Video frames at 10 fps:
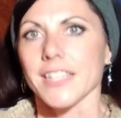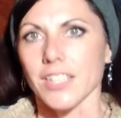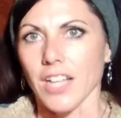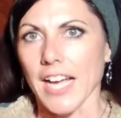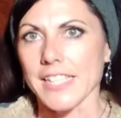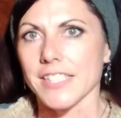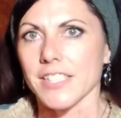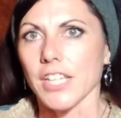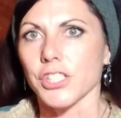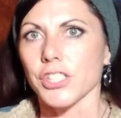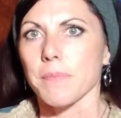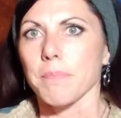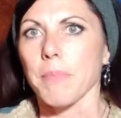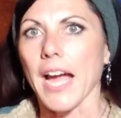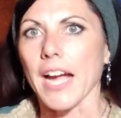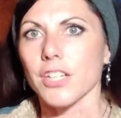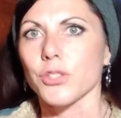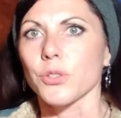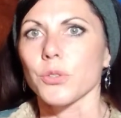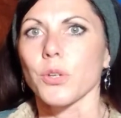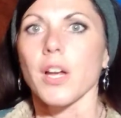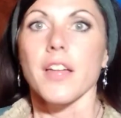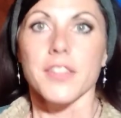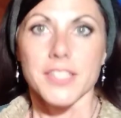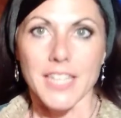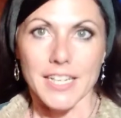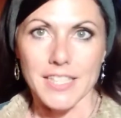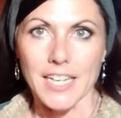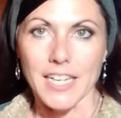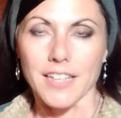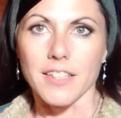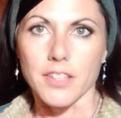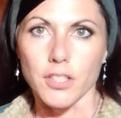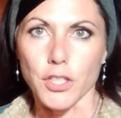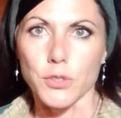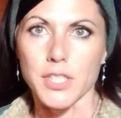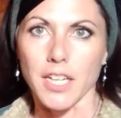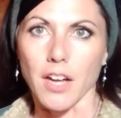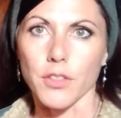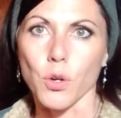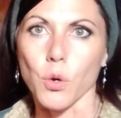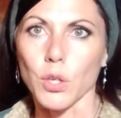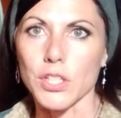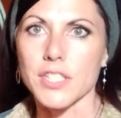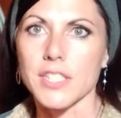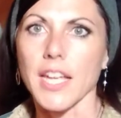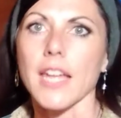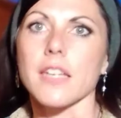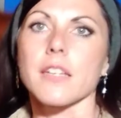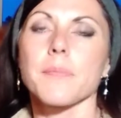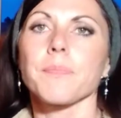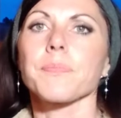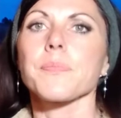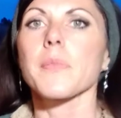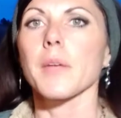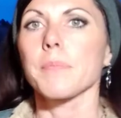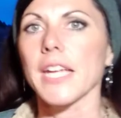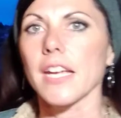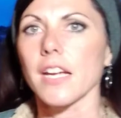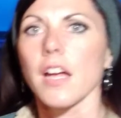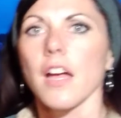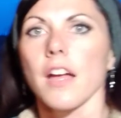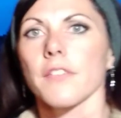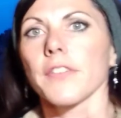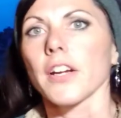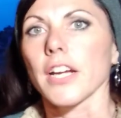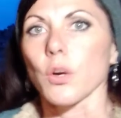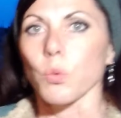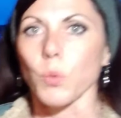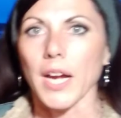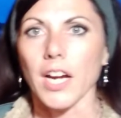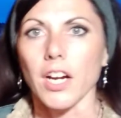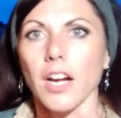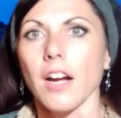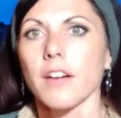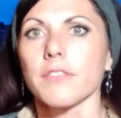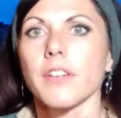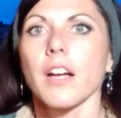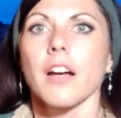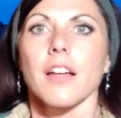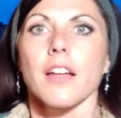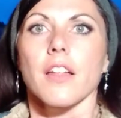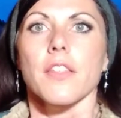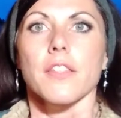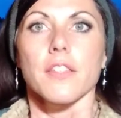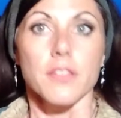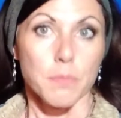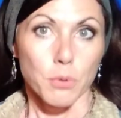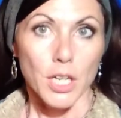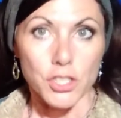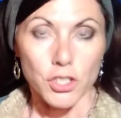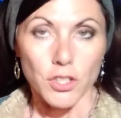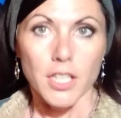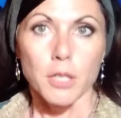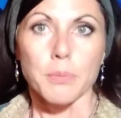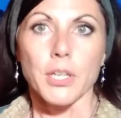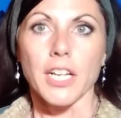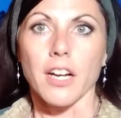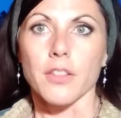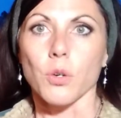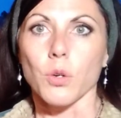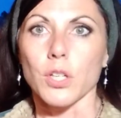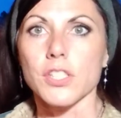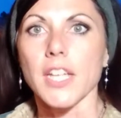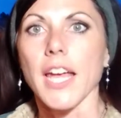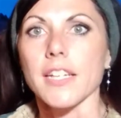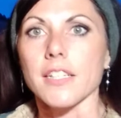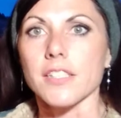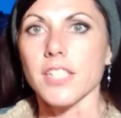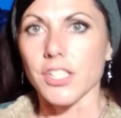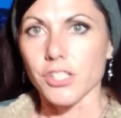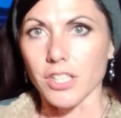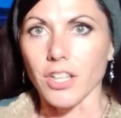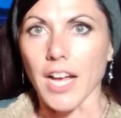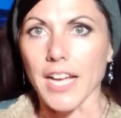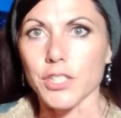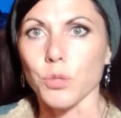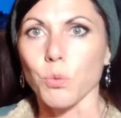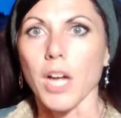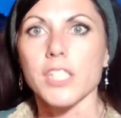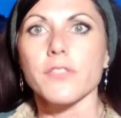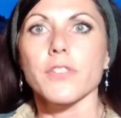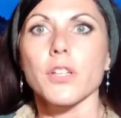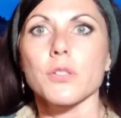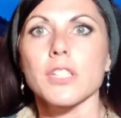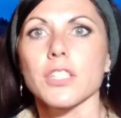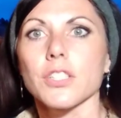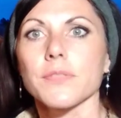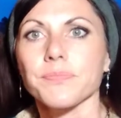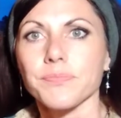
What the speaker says: the client's attention back to the technique that they're using on the horse and being very aware of the pressure that you're putting on the horse, and teach the client to watch for those little